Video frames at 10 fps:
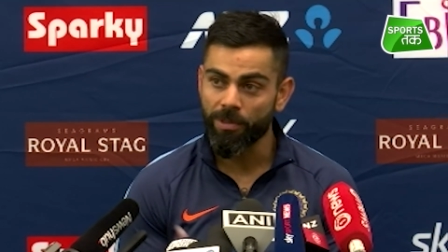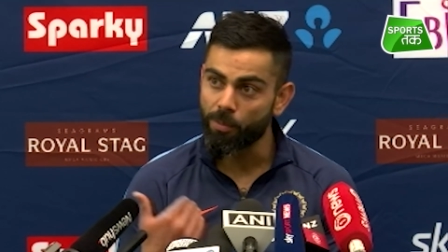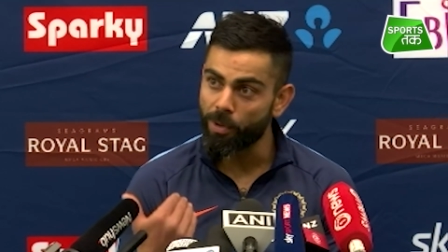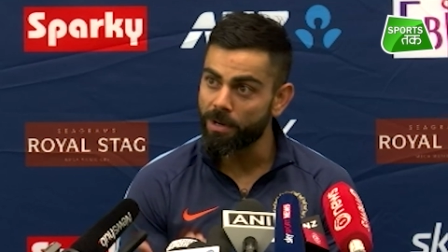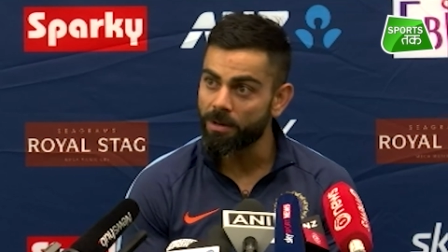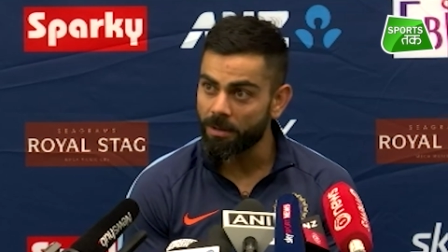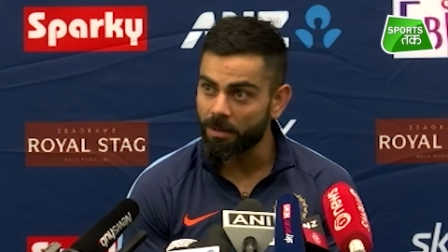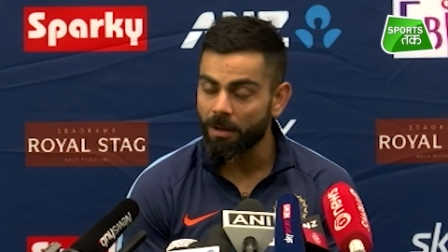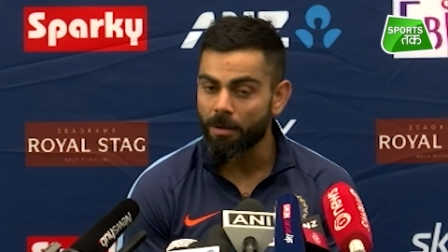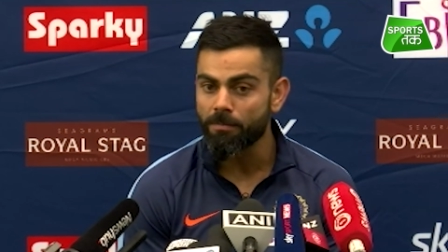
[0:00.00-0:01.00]
the
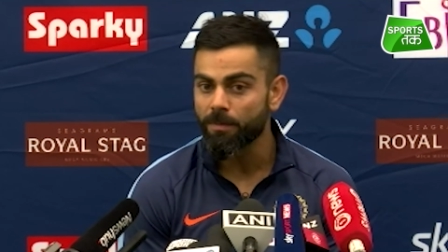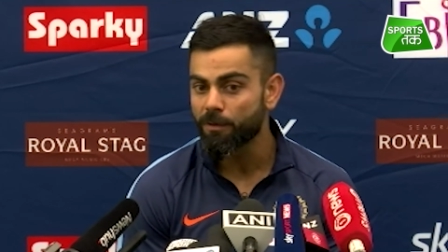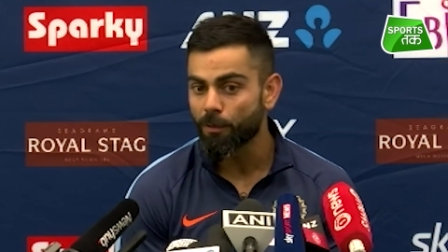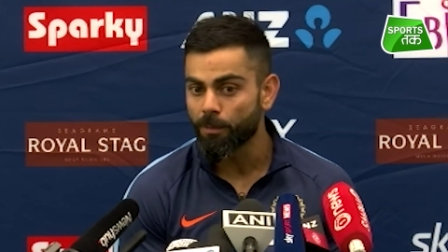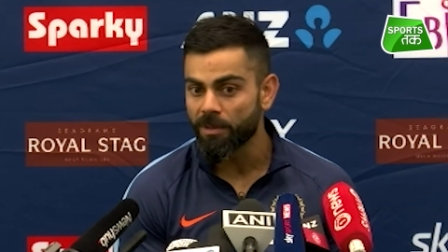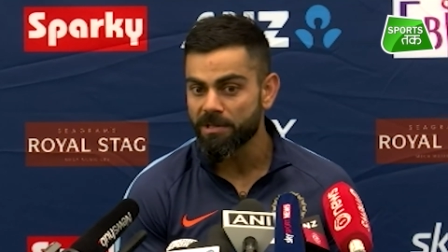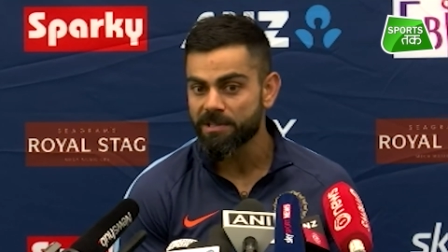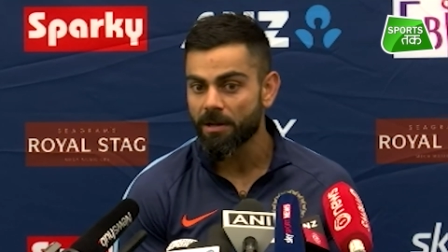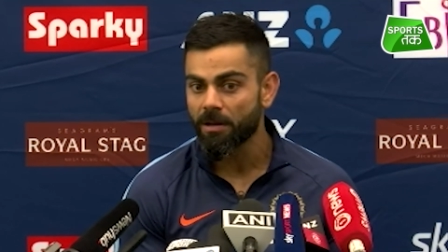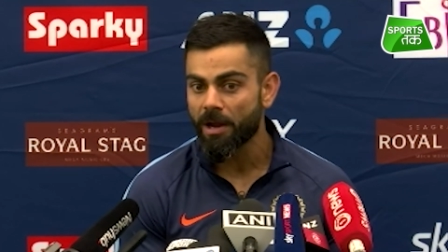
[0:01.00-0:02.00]
wind. So
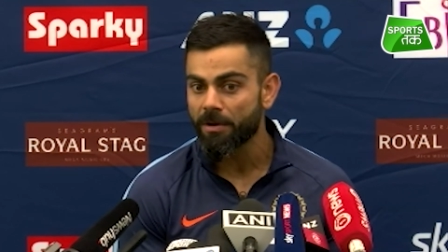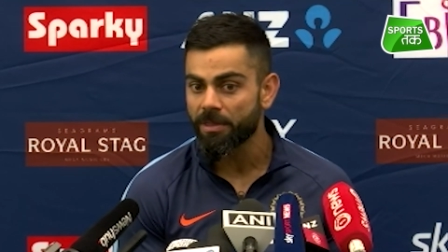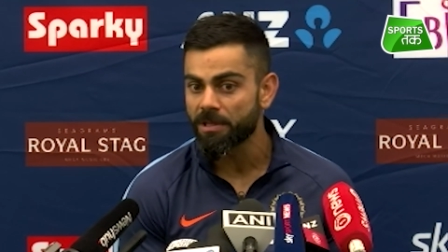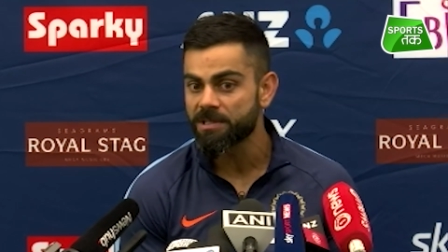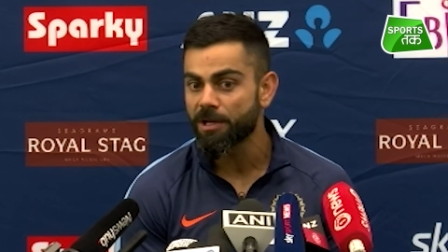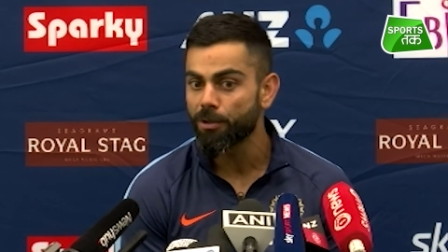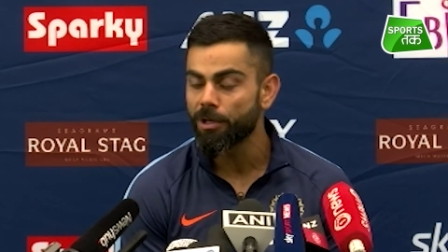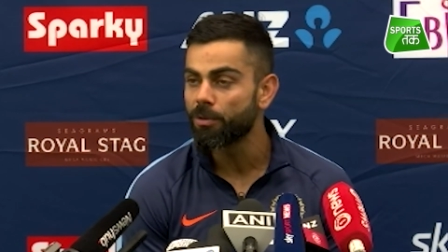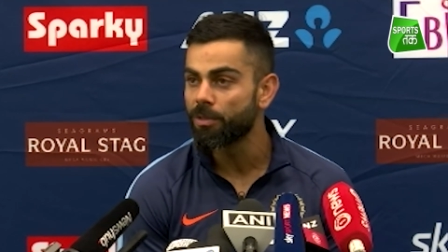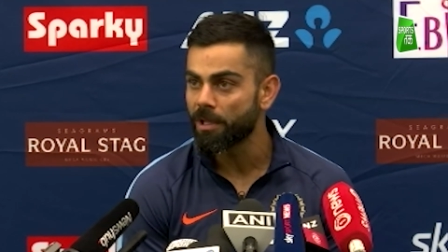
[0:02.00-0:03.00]
these are kind of things that you
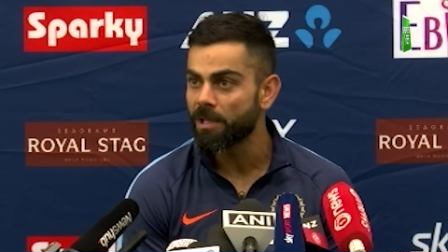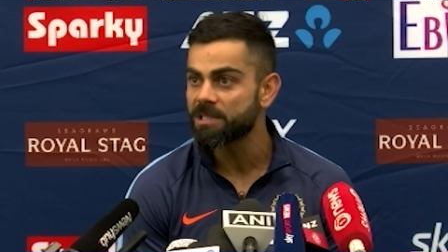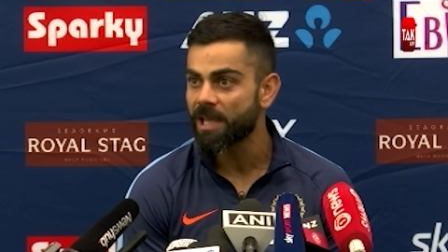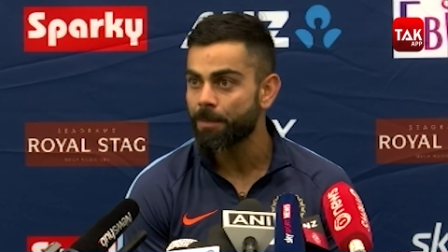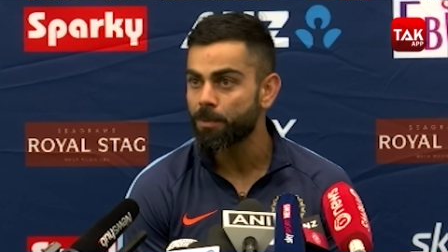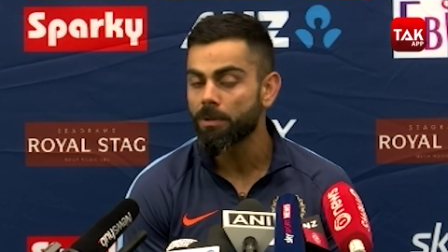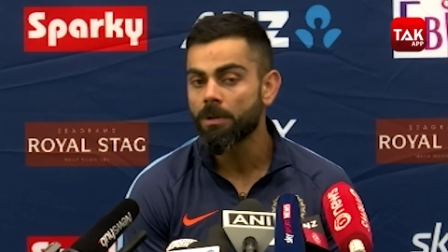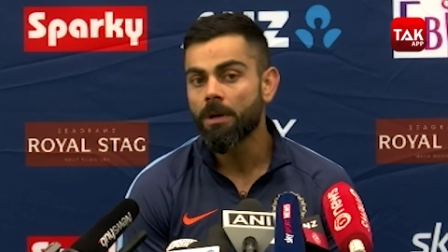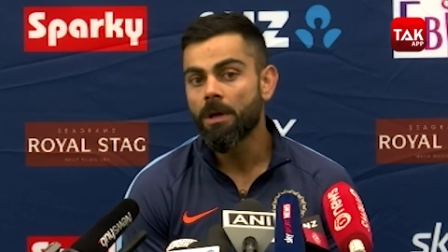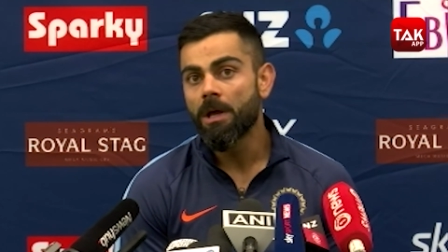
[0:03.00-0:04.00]
need to think as a captain.